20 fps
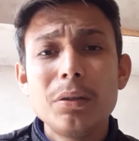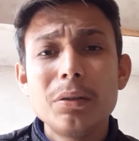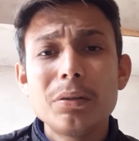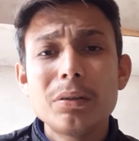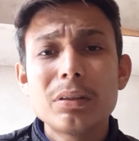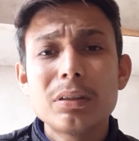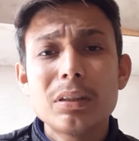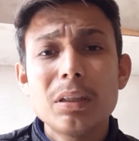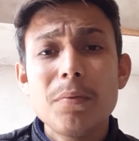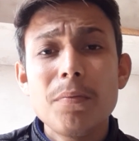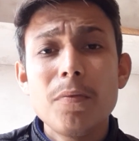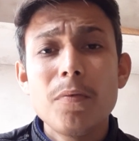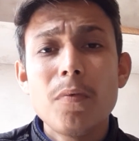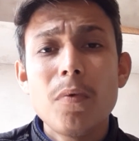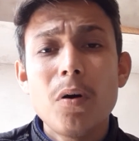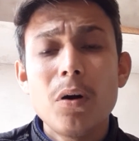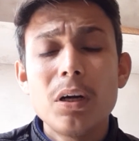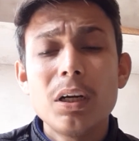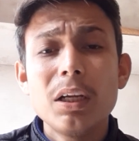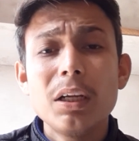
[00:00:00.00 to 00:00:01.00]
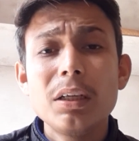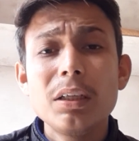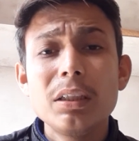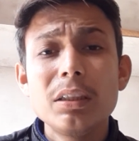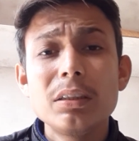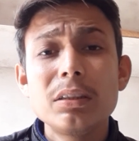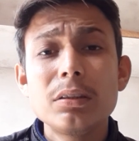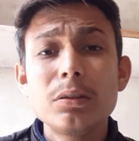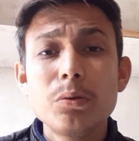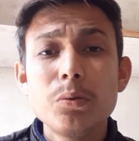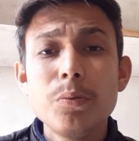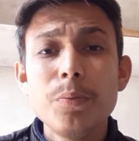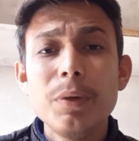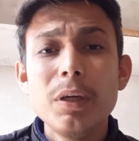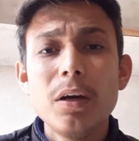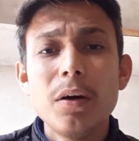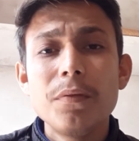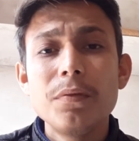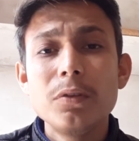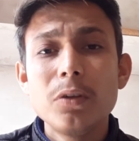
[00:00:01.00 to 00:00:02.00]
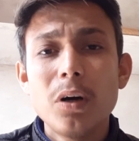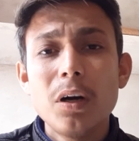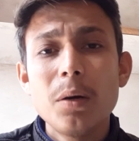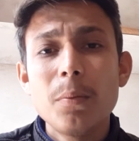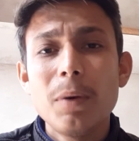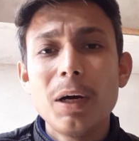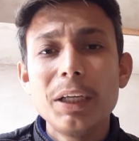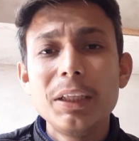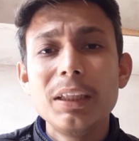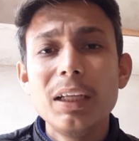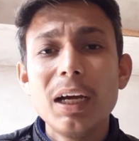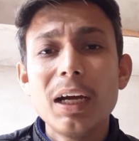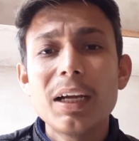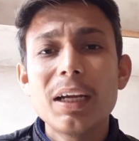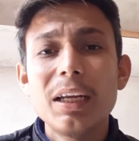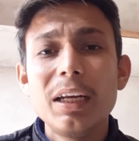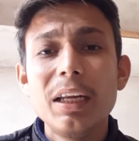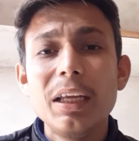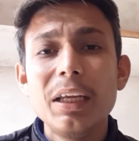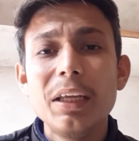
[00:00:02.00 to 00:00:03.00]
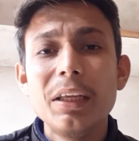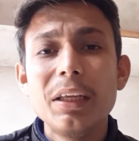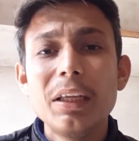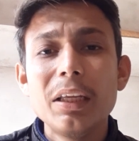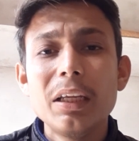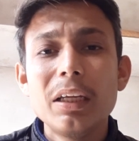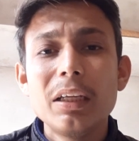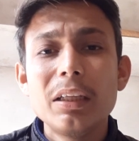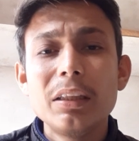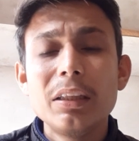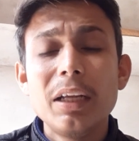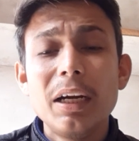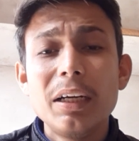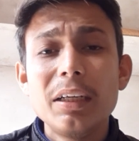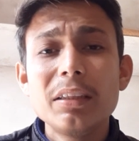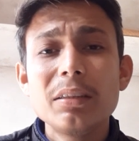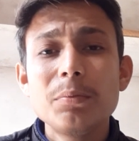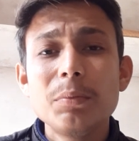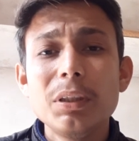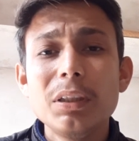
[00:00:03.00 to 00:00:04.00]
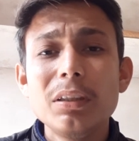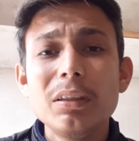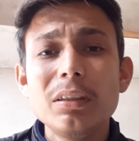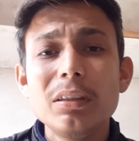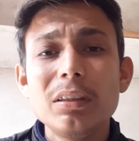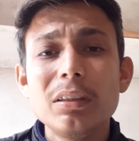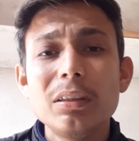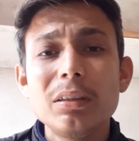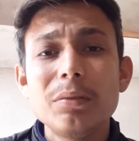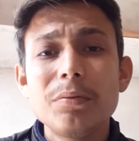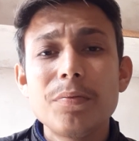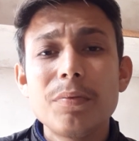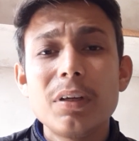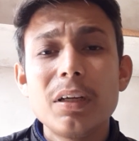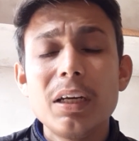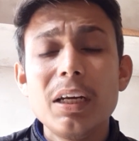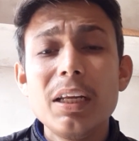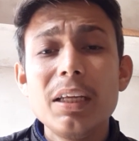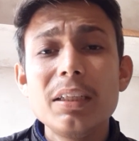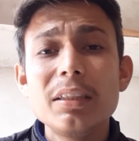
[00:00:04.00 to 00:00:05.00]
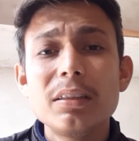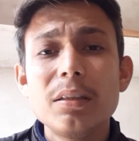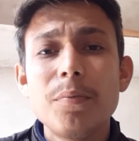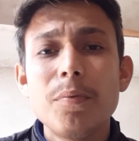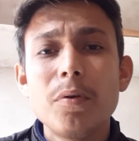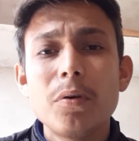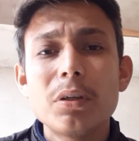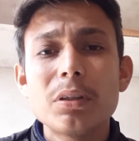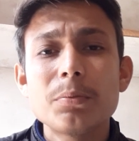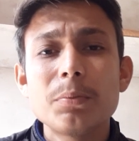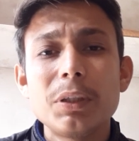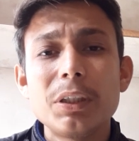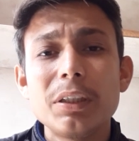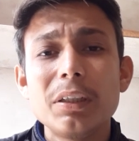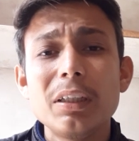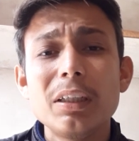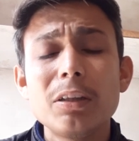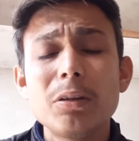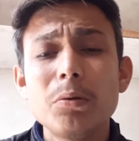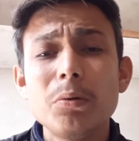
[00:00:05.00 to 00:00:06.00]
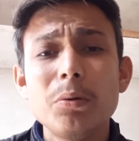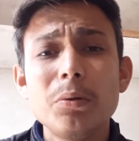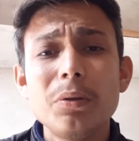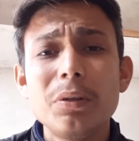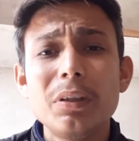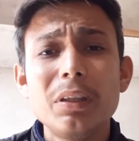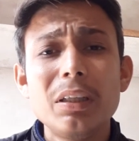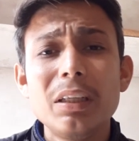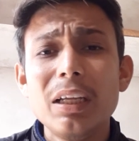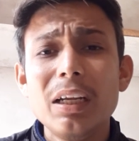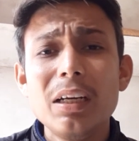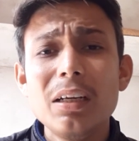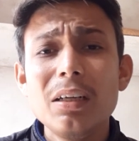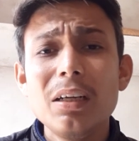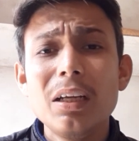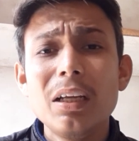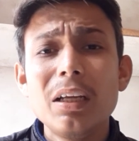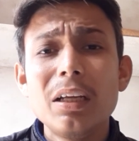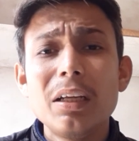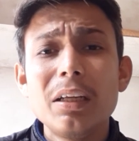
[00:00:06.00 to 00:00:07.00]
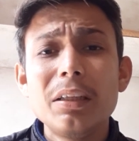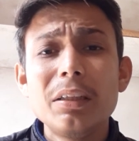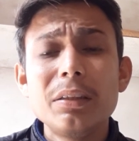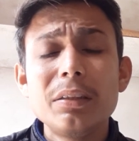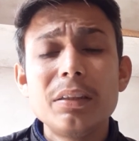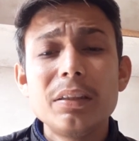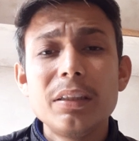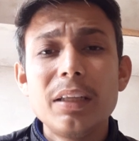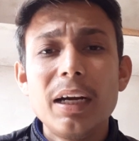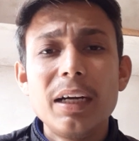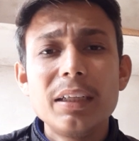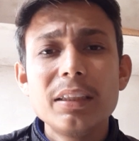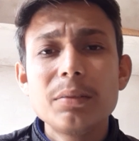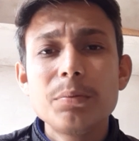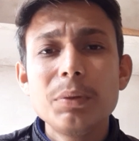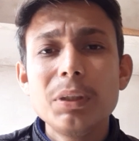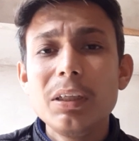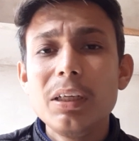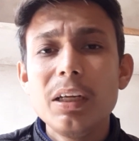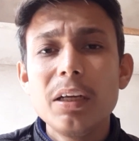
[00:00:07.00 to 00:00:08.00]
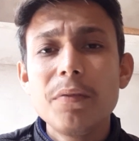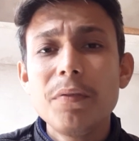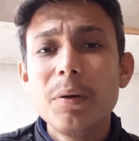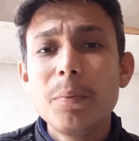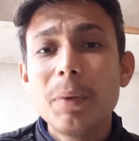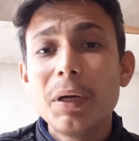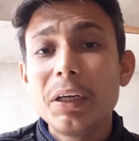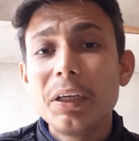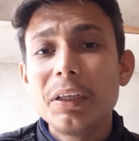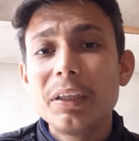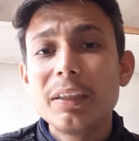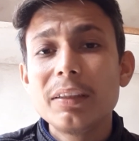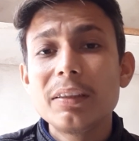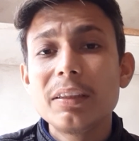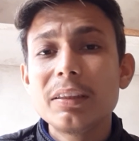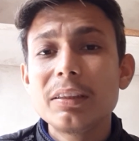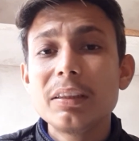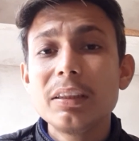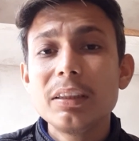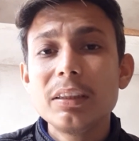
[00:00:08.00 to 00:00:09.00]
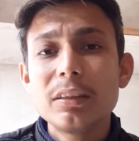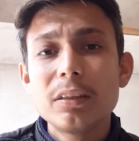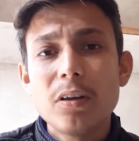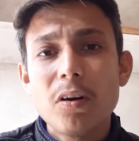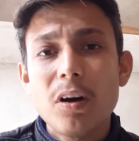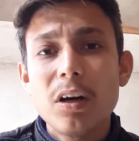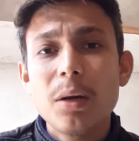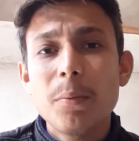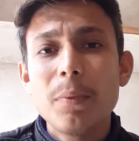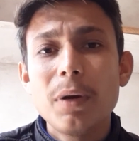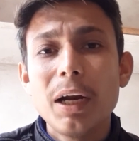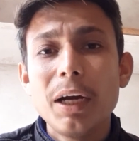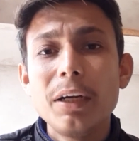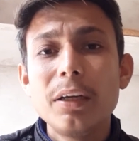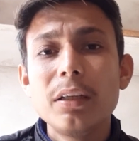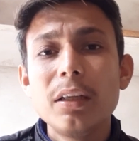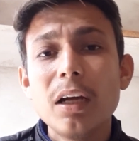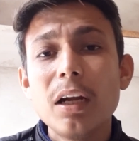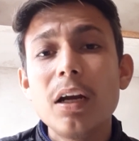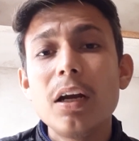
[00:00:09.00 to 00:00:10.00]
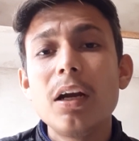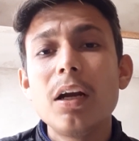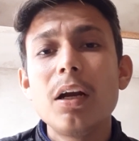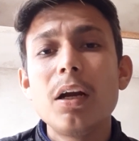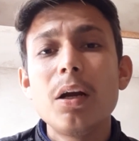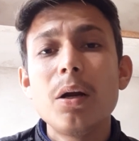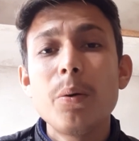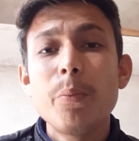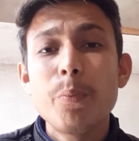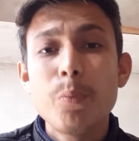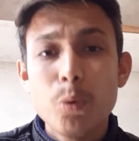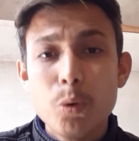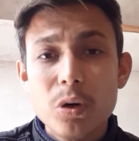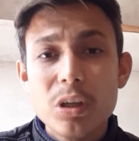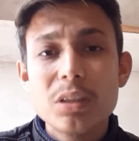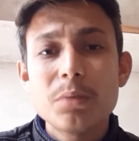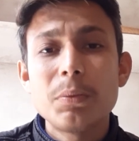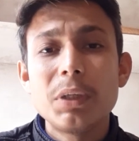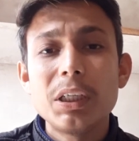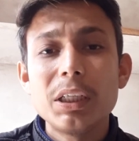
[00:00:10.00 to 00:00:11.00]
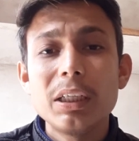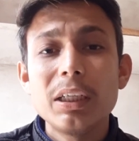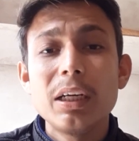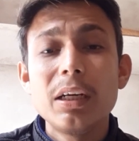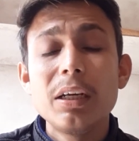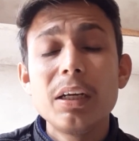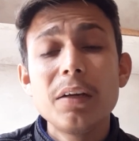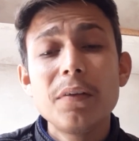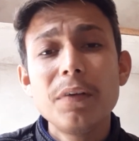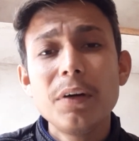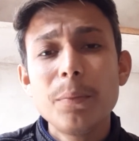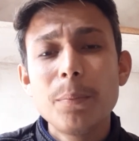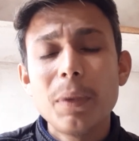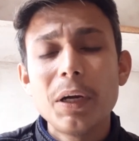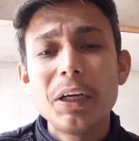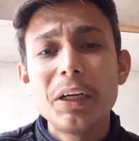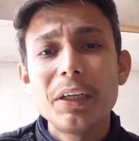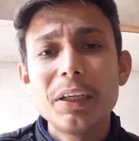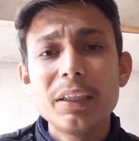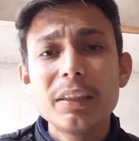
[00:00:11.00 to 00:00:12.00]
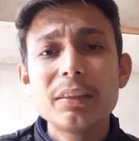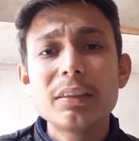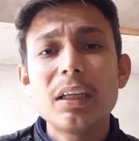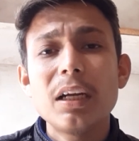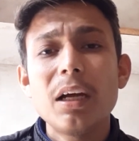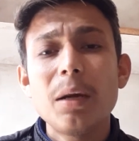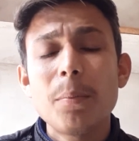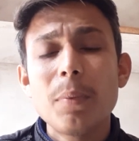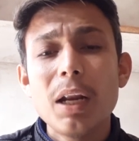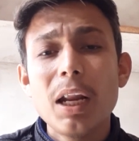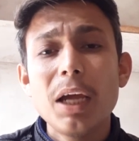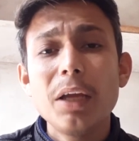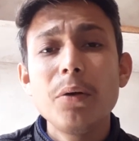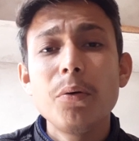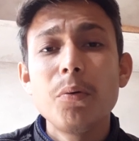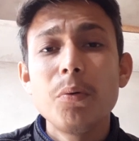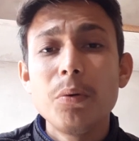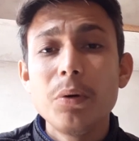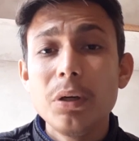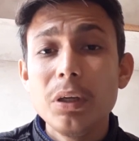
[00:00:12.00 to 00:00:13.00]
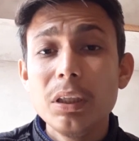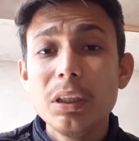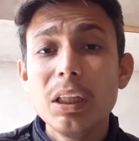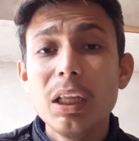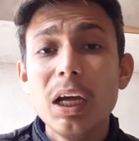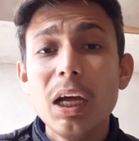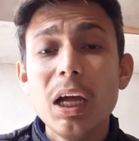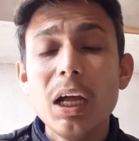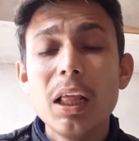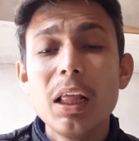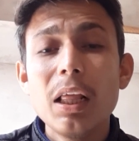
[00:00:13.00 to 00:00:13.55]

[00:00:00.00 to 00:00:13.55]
some water is to be absorbed by the clay. That is mean clay is the porous material. So then that is mean liquid penetrant testing is not applied the porous material. Liquid penetrance apply only the